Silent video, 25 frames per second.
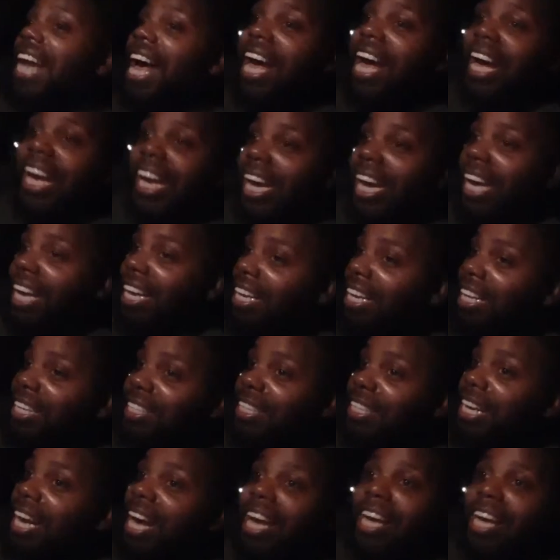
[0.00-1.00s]
headless.
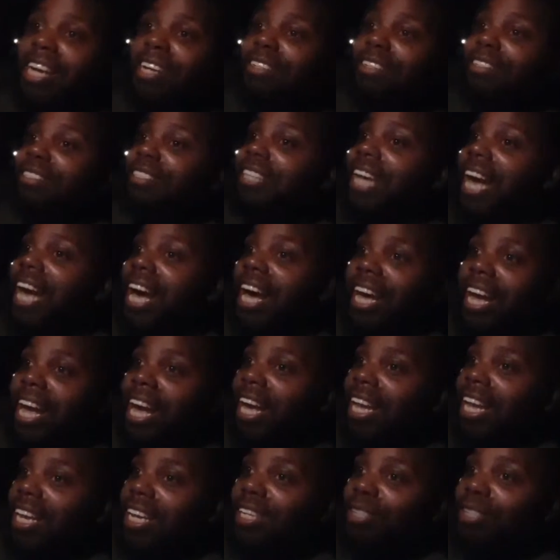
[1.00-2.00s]
That
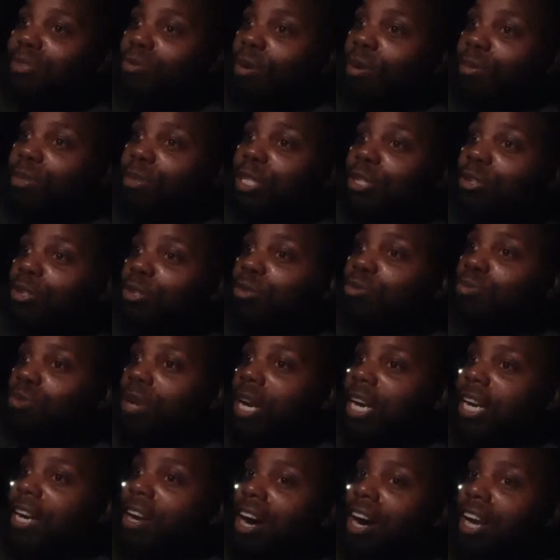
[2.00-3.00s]
headless woman. She was
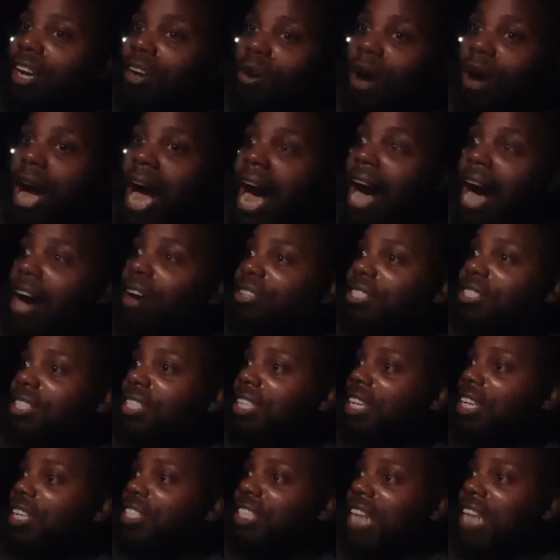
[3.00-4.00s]
running all on
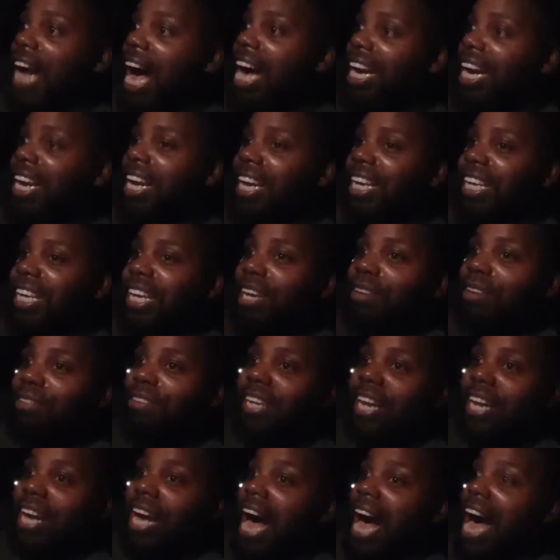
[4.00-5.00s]
houses and shit. I didn't
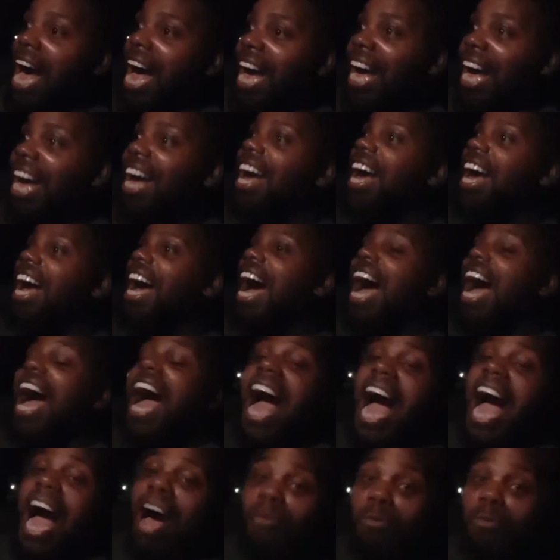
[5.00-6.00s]
give a damn.
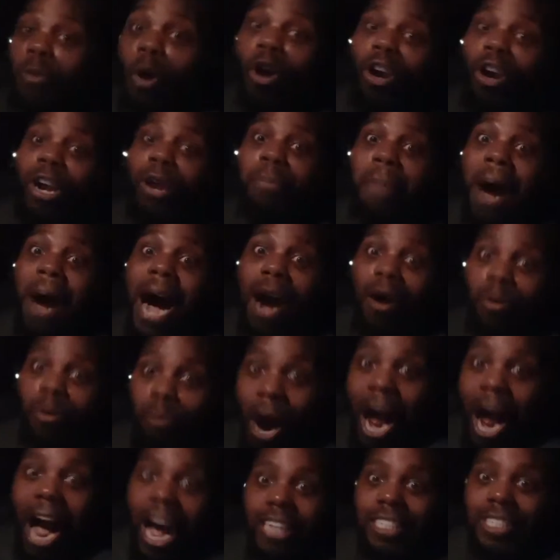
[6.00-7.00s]
I wanted my
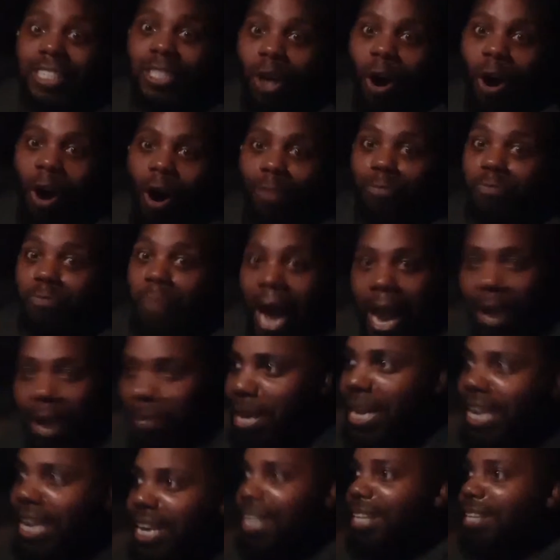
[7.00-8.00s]
rocks off,
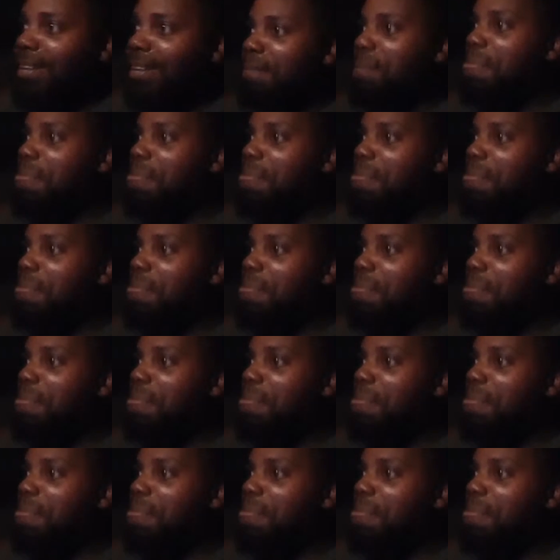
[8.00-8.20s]
baby.